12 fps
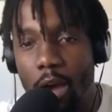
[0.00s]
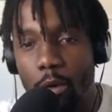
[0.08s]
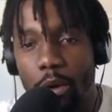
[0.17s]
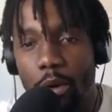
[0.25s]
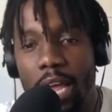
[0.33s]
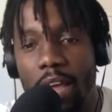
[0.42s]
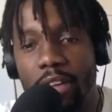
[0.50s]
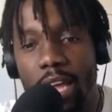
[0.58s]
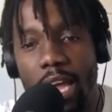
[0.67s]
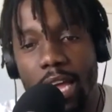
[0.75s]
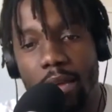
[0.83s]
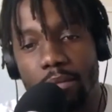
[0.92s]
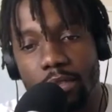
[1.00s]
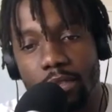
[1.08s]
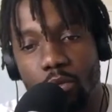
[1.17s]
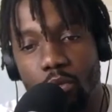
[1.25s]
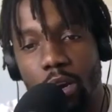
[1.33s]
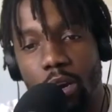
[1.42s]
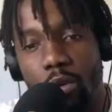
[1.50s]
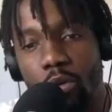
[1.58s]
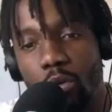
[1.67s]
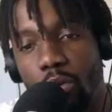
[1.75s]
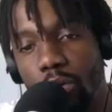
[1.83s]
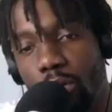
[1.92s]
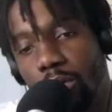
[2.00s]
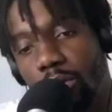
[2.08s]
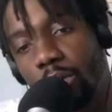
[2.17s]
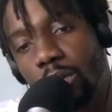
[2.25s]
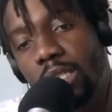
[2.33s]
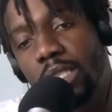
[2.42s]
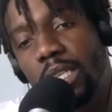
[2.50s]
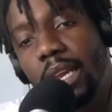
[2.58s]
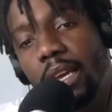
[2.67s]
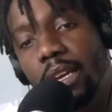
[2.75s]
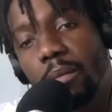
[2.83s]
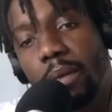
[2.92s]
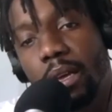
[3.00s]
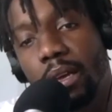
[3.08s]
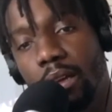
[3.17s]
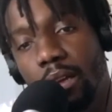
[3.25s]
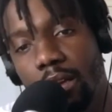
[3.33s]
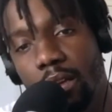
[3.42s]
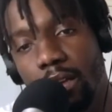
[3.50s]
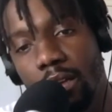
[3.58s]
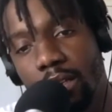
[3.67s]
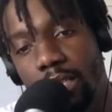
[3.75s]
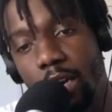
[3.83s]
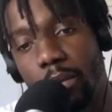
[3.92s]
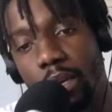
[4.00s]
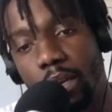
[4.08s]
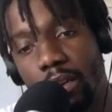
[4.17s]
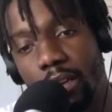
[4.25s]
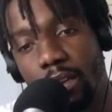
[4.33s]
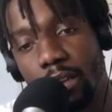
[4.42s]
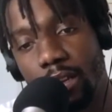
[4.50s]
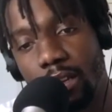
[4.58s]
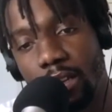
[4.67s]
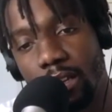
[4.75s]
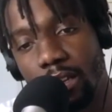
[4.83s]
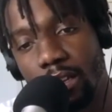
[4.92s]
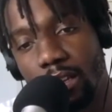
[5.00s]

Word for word: we gonna have games? Where? Who, what's the seating gonna be? Tell me. There